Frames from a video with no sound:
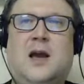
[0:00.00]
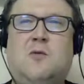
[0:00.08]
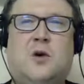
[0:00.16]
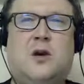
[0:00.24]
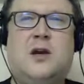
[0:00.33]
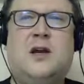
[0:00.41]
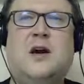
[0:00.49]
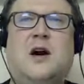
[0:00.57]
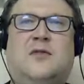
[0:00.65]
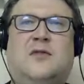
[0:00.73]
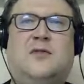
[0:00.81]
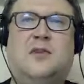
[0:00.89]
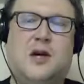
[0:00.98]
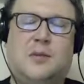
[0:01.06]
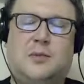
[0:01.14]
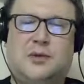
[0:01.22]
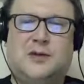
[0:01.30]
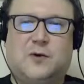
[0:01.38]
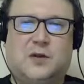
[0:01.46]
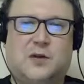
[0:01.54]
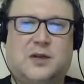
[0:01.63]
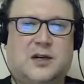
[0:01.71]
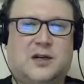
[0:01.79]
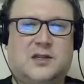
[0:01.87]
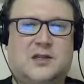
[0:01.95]
And working off of a couple different
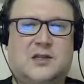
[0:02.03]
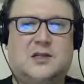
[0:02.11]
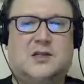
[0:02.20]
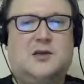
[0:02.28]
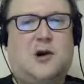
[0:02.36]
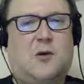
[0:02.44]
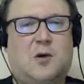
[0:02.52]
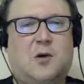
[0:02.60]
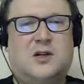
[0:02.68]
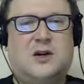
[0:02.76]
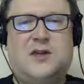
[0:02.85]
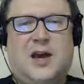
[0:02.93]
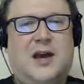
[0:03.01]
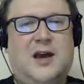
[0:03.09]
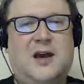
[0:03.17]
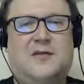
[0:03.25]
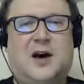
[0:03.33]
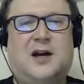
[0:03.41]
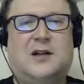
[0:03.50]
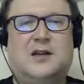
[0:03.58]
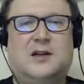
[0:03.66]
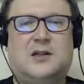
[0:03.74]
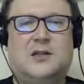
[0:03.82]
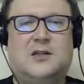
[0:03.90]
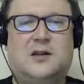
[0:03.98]
lists. So I worked off the AFI
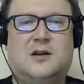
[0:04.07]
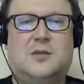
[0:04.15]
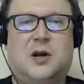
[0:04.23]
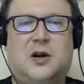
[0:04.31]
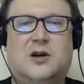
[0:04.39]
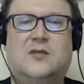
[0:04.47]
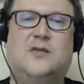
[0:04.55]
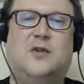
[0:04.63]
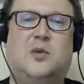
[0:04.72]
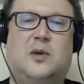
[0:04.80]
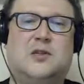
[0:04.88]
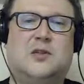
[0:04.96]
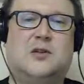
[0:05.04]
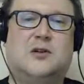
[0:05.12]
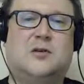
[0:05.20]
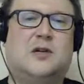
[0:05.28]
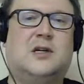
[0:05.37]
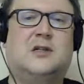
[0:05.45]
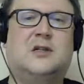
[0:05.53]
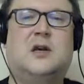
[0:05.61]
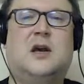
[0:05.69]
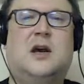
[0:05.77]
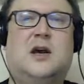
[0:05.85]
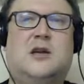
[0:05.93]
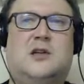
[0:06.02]
list, the American Film Institute list,
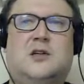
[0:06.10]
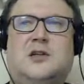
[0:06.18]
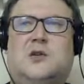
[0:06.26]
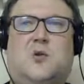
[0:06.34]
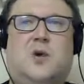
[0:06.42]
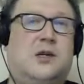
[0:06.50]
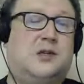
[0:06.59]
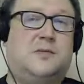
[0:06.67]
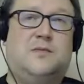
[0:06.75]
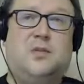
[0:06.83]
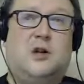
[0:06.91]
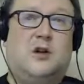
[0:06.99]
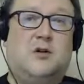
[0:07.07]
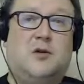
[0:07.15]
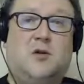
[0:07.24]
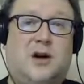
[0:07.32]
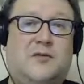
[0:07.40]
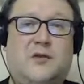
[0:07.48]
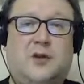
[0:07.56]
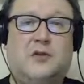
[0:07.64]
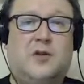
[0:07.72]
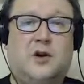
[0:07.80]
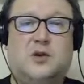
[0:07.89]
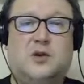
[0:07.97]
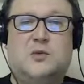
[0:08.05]
just to watch, quite a few
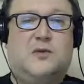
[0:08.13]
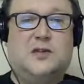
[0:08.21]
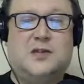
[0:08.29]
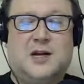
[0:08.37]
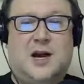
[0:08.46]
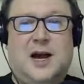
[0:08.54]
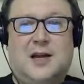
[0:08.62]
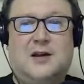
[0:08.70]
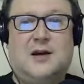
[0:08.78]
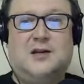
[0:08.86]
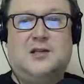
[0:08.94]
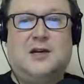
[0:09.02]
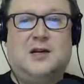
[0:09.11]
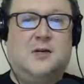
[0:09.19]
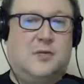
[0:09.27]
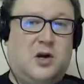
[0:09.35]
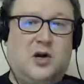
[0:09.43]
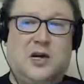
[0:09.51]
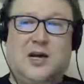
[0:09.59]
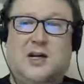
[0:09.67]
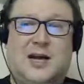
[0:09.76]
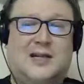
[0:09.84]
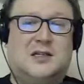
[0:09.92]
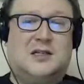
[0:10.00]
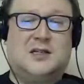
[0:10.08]
of those movies that I had not seen, American
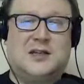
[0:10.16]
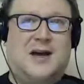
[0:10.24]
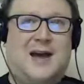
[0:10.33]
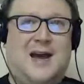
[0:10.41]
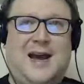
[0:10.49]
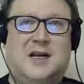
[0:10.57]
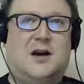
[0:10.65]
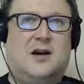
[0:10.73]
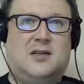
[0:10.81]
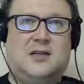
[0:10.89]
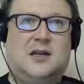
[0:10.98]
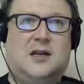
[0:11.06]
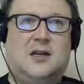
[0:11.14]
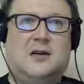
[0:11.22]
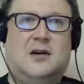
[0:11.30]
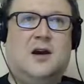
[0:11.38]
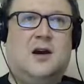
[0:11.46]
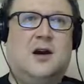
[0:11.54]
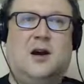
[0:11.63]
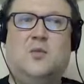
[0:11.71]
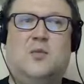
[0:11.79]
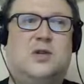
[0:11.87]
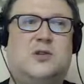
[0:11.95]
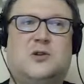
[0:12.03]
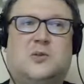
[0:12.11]
classics that I had not seen.
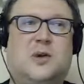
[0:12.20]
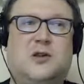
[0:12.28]
Mr.